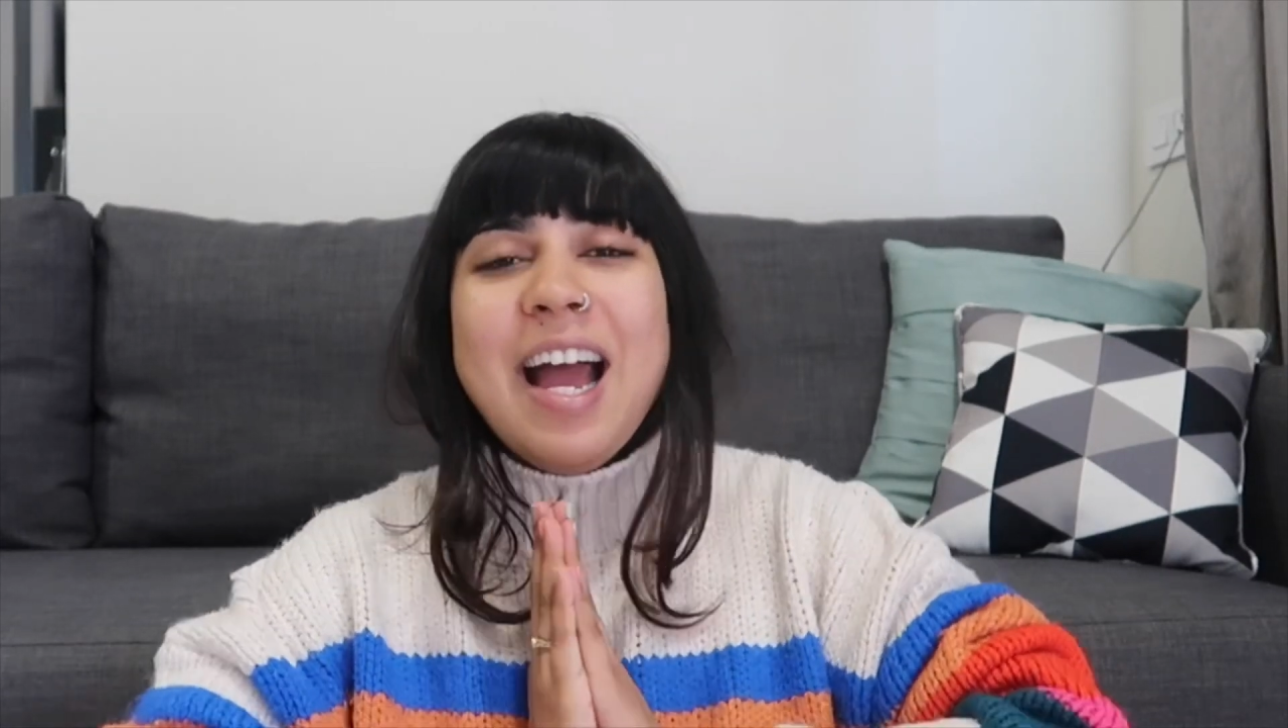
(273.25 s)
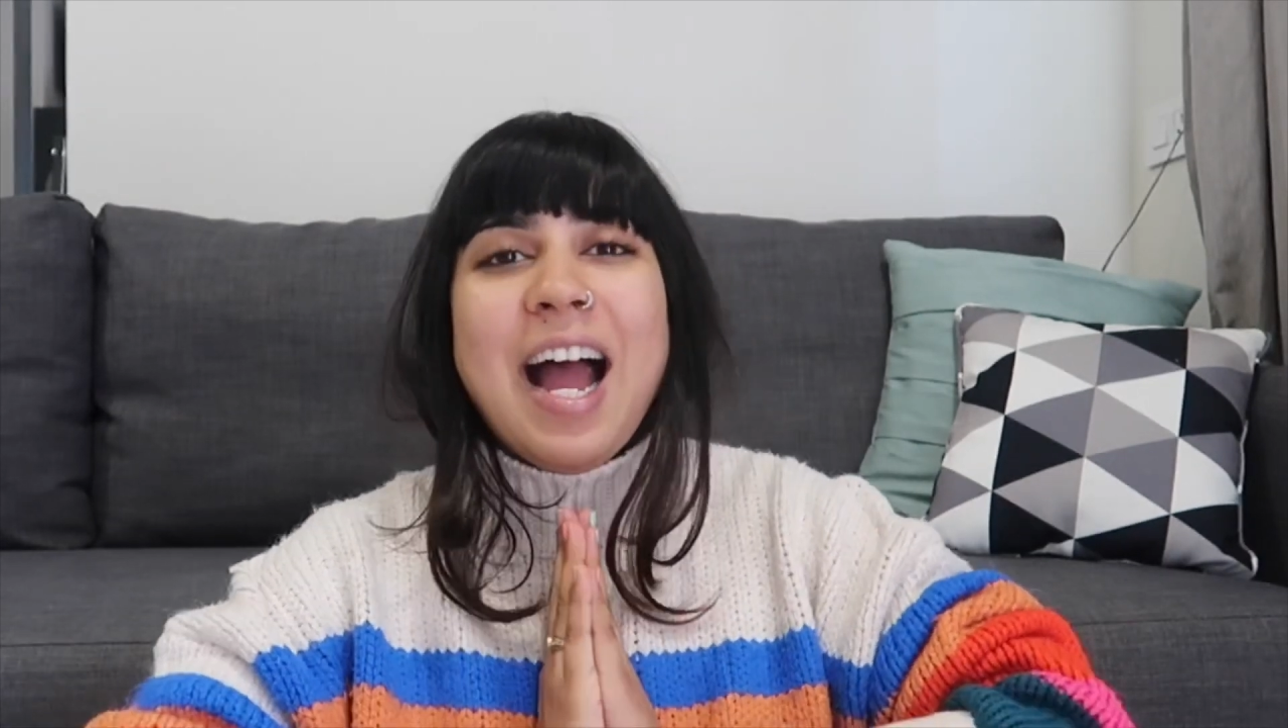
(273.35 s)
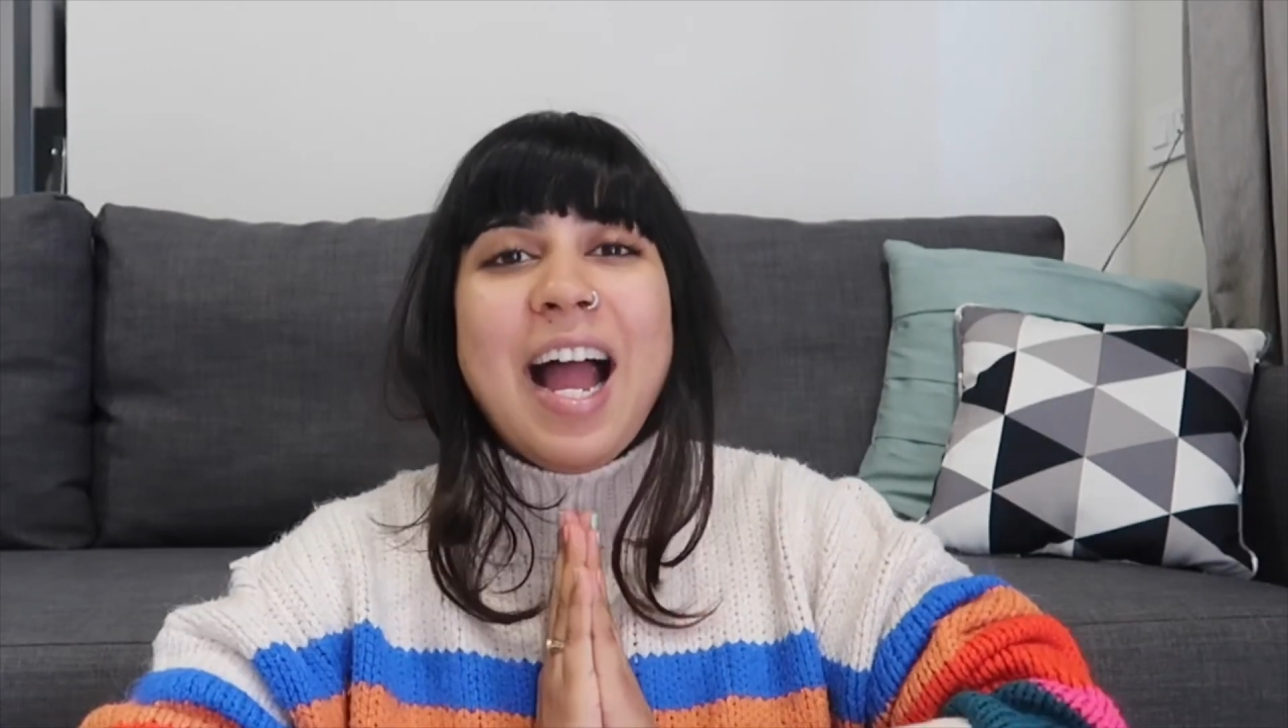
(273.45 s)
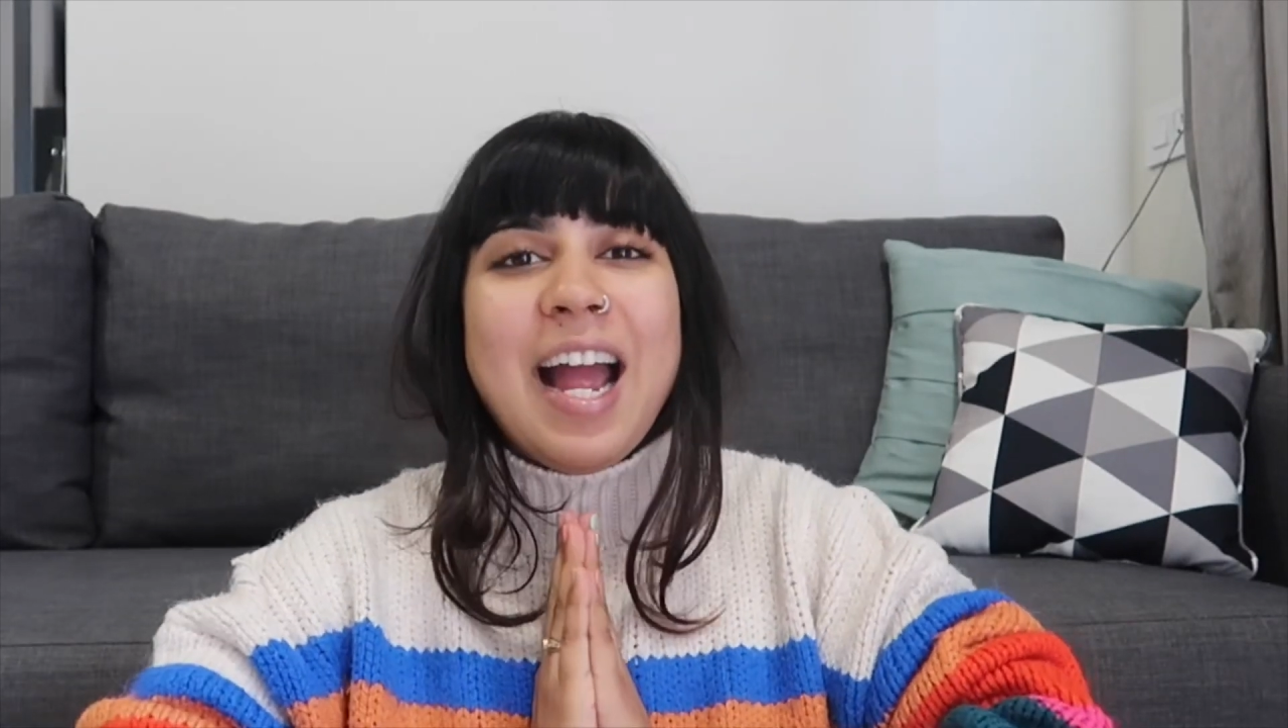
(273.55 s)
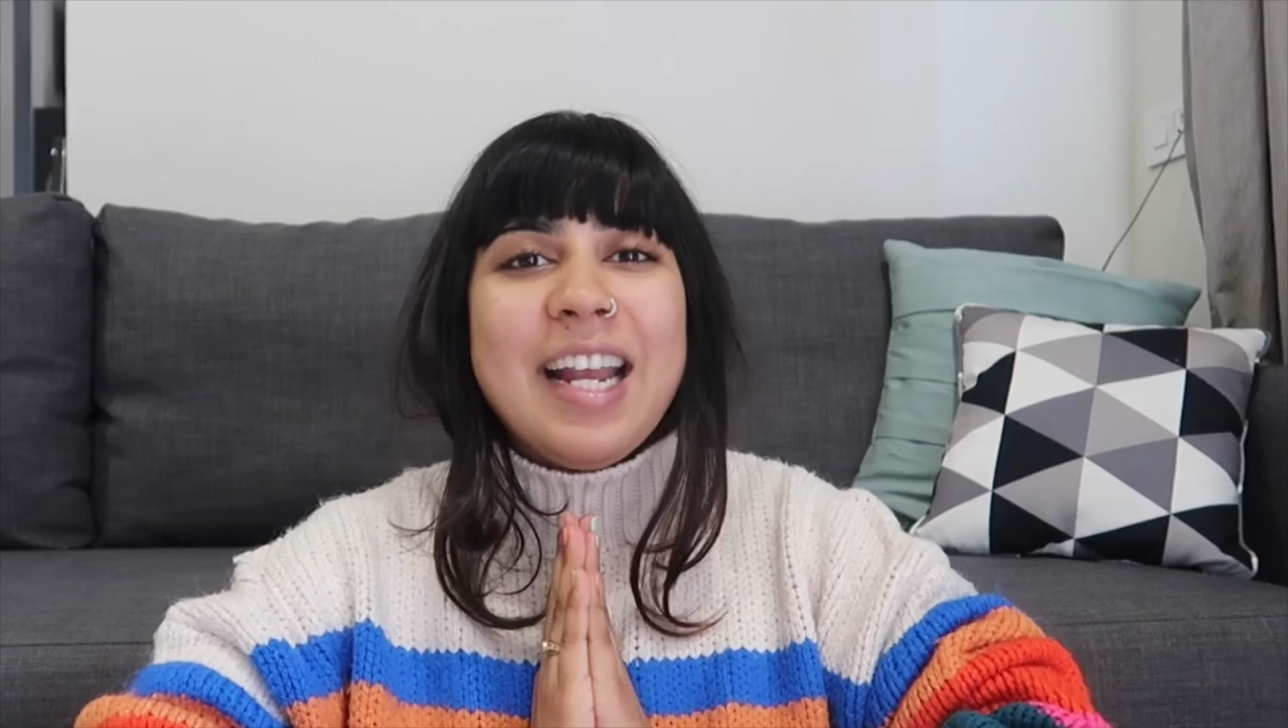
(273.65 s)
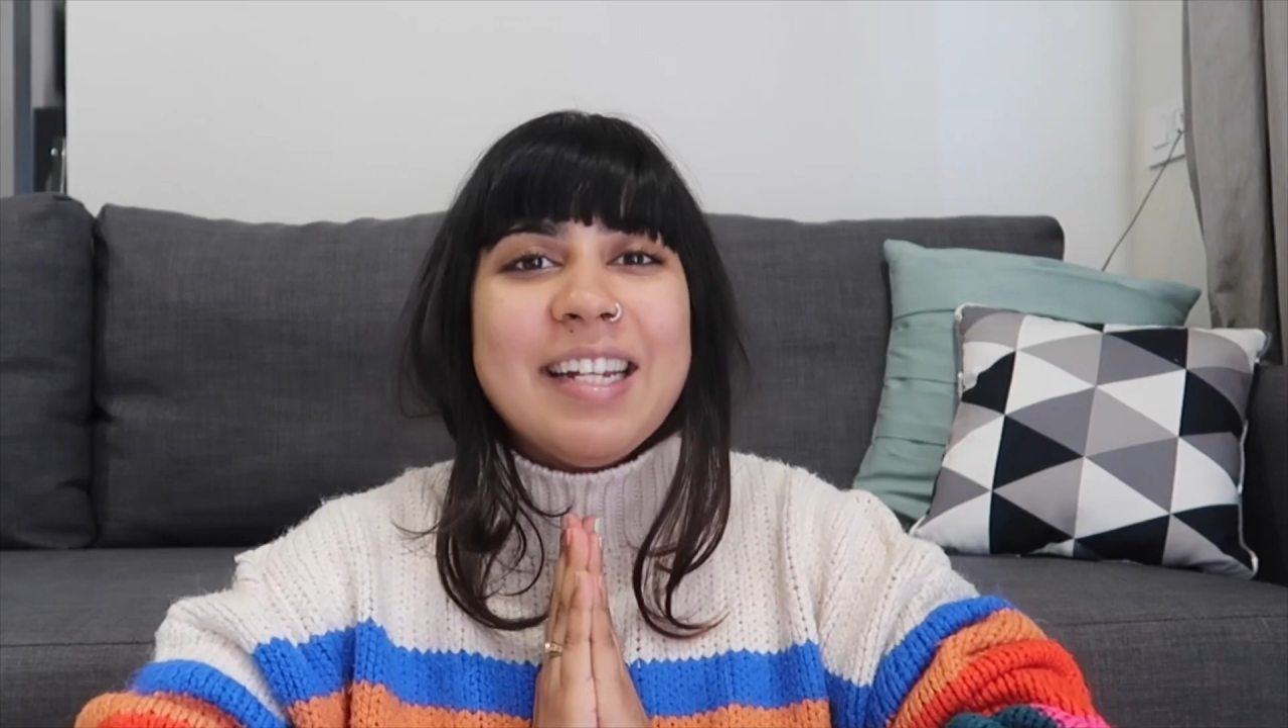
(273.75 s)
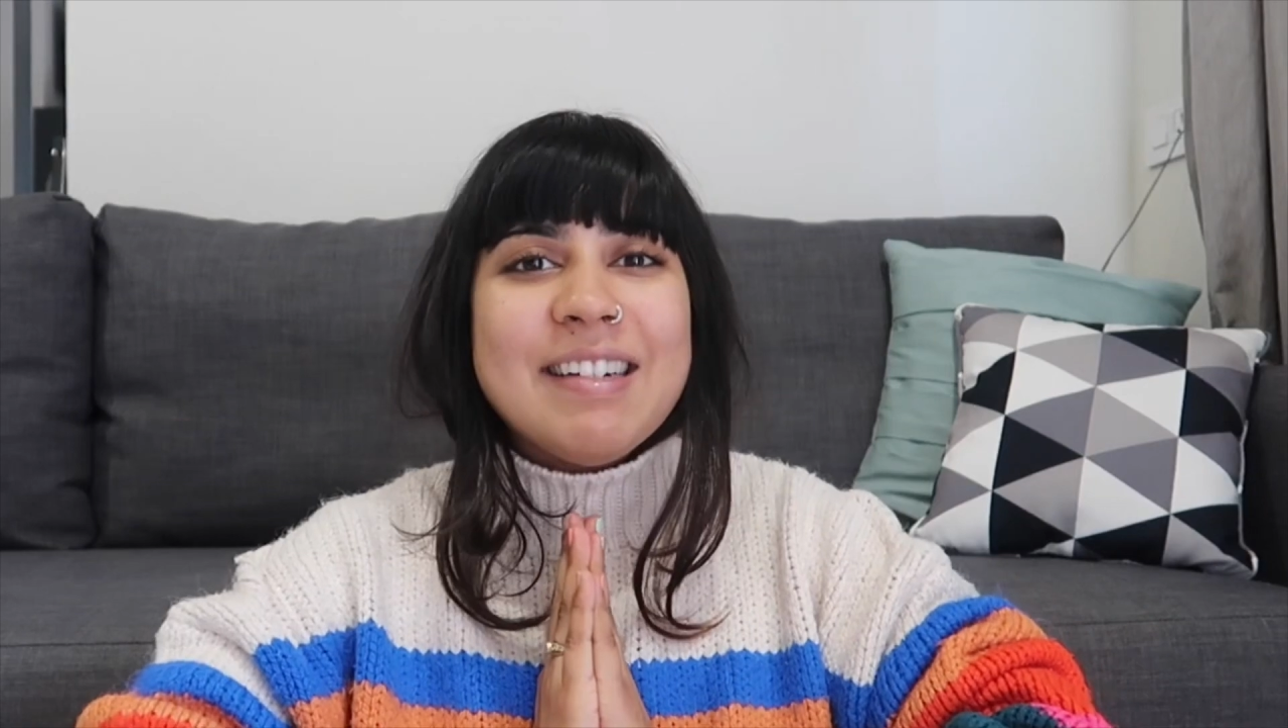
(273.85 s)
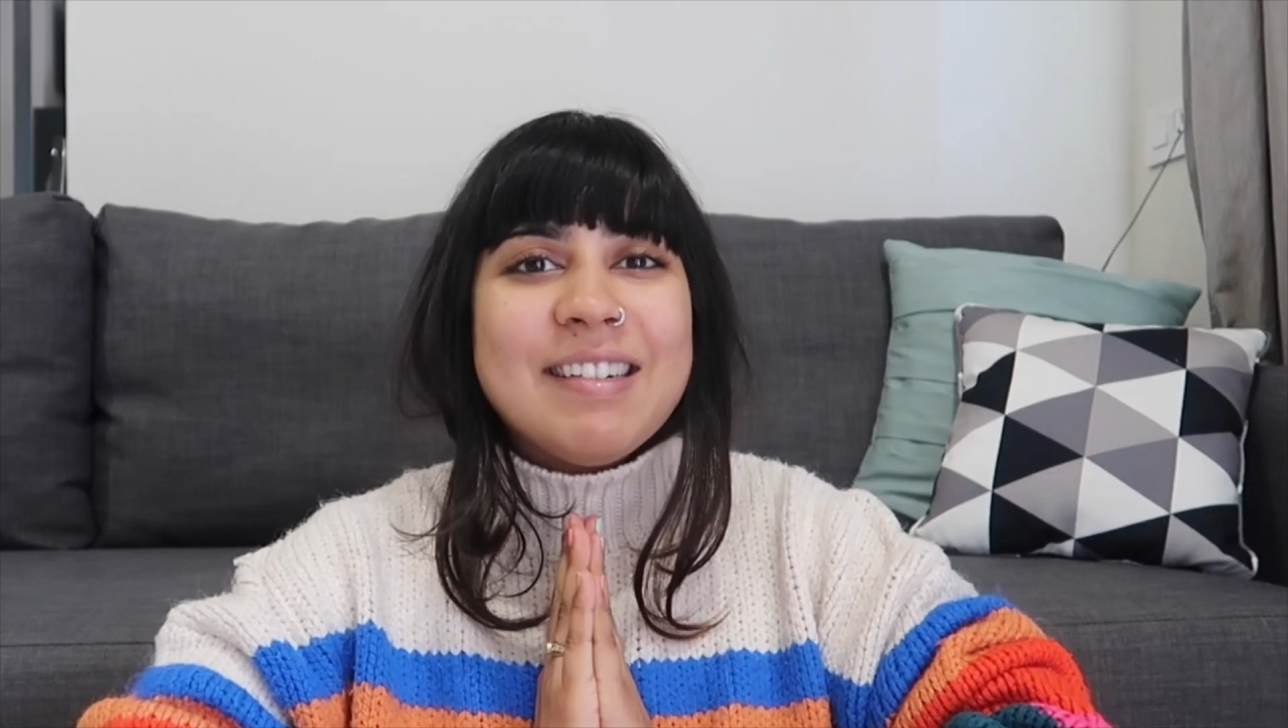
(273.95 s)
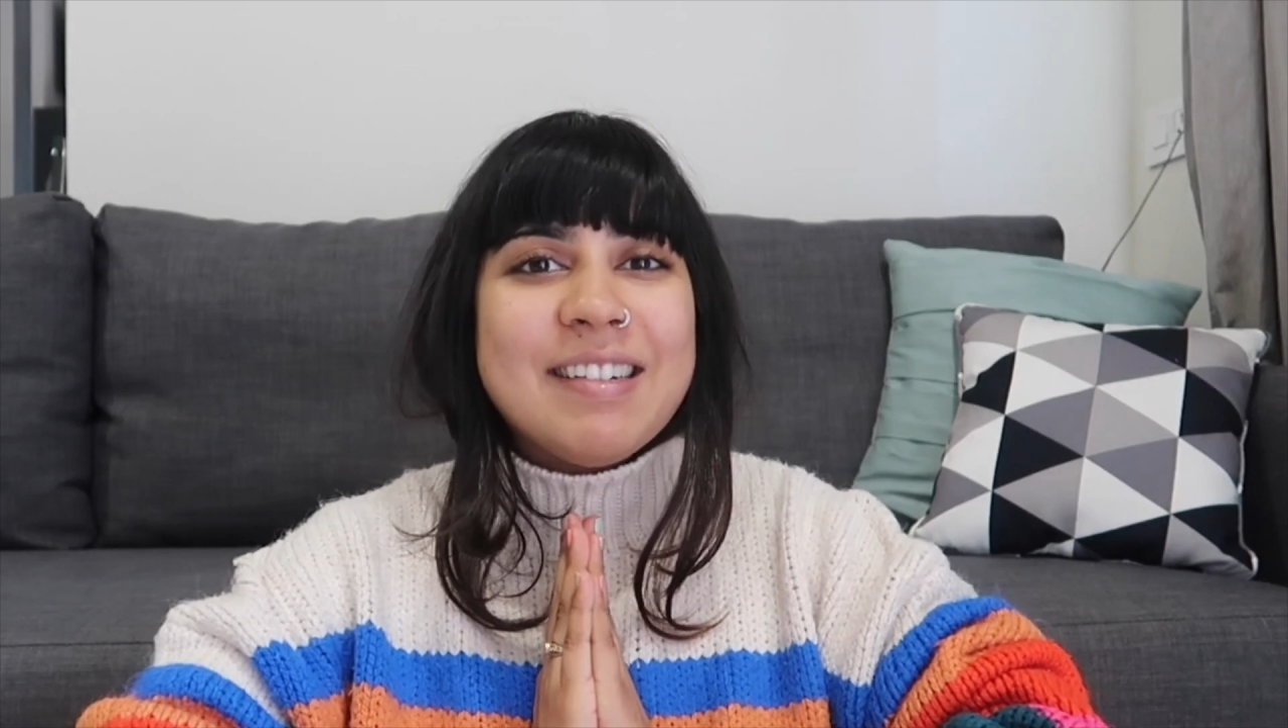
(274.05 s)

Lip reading: And